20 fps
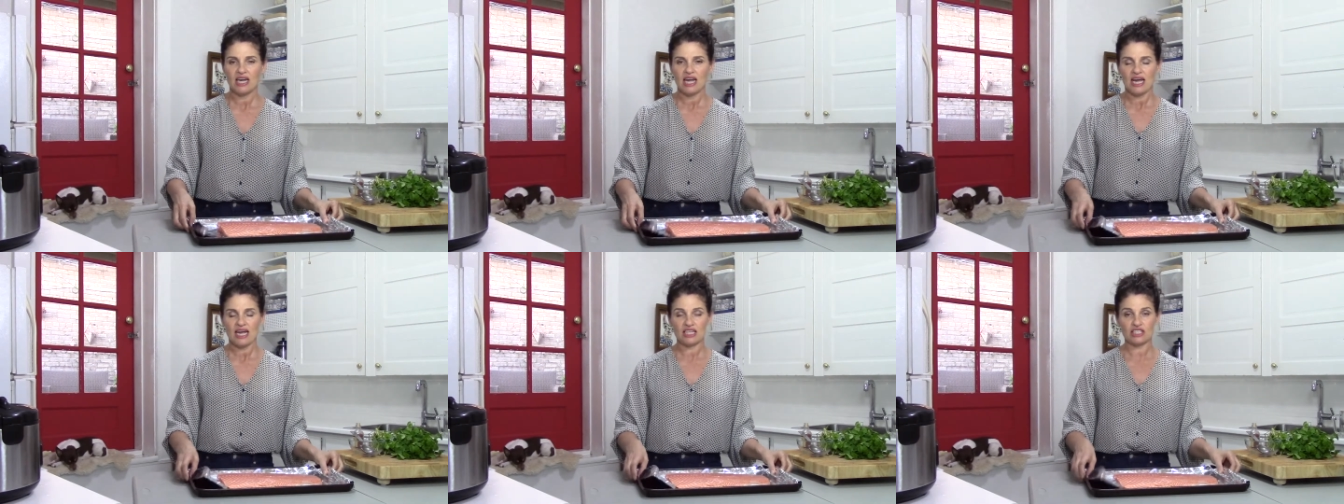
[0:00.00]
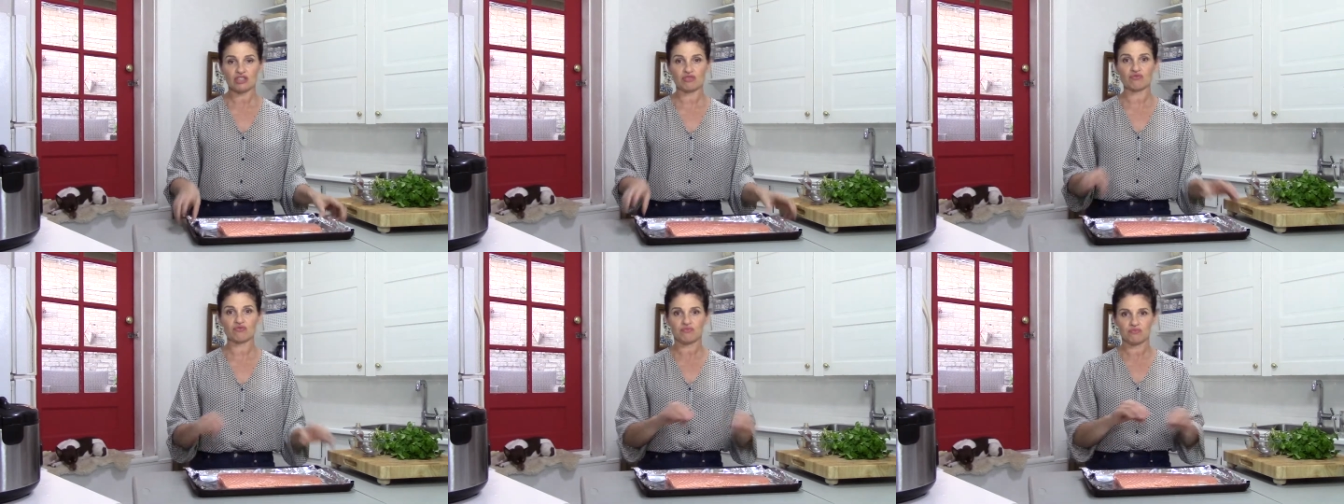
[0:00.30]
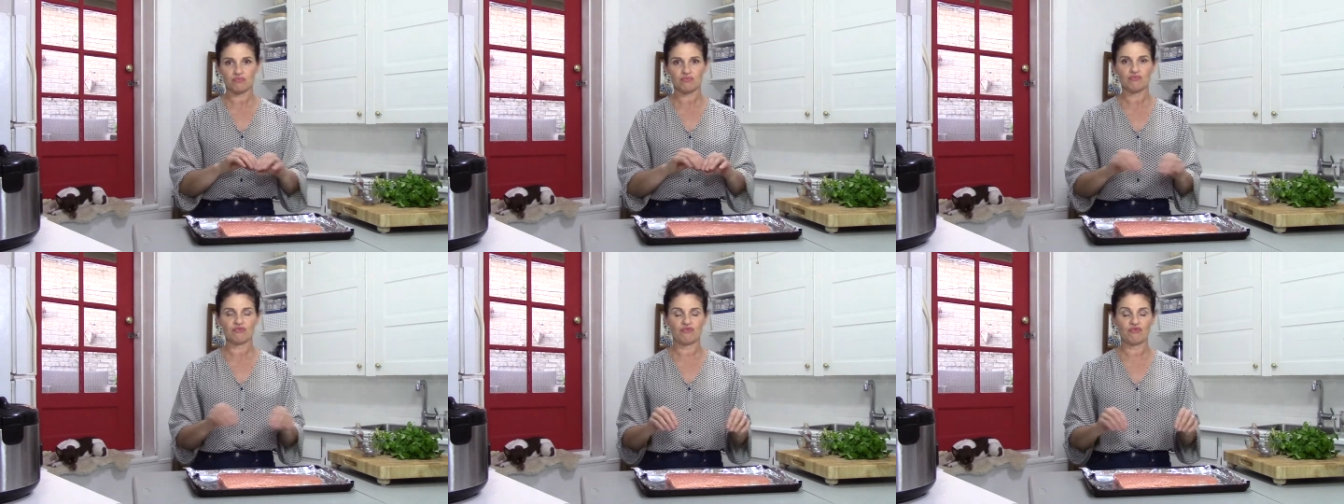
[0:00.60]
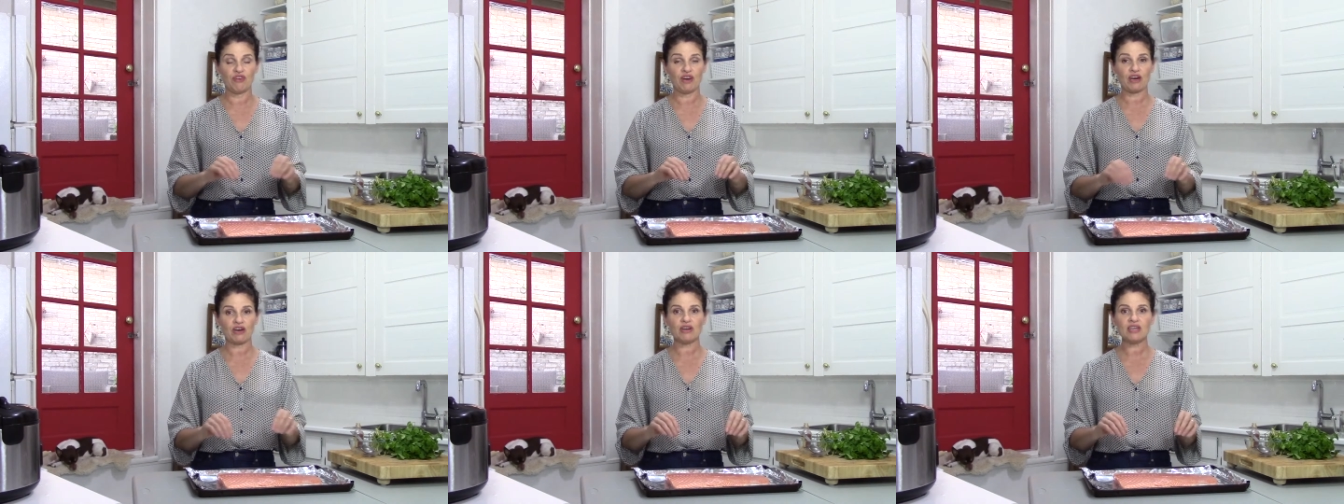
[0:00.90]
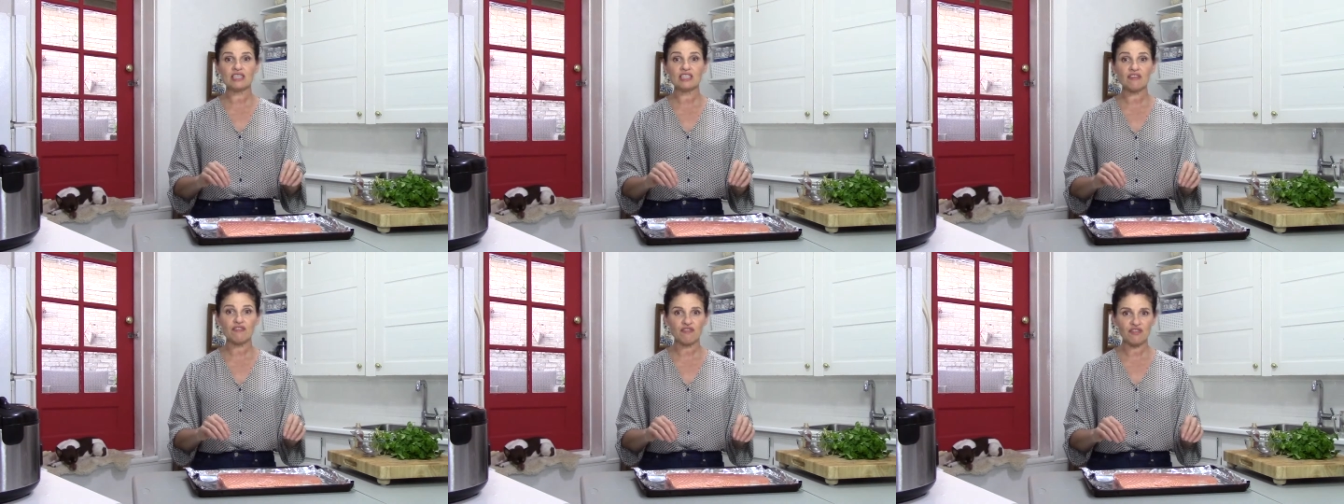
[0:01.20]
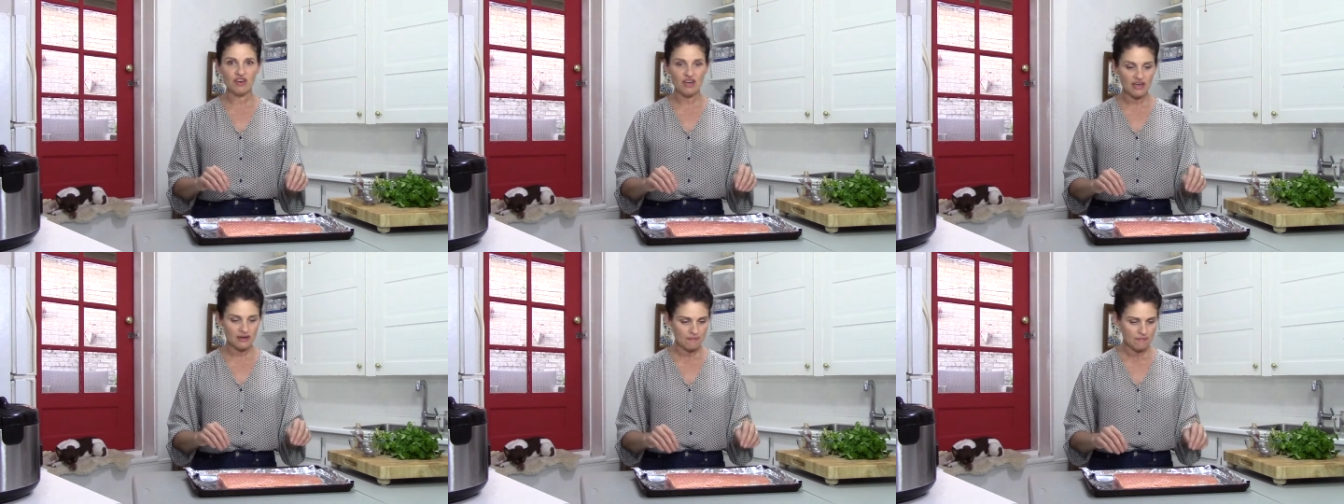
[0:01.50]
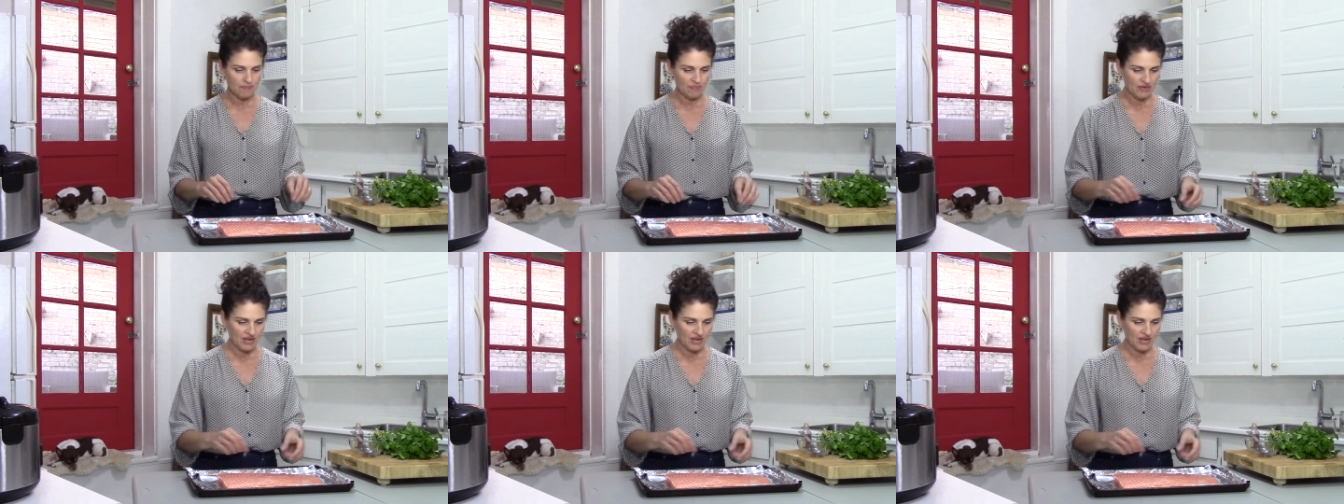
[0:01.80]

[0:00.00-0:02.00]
it's very different,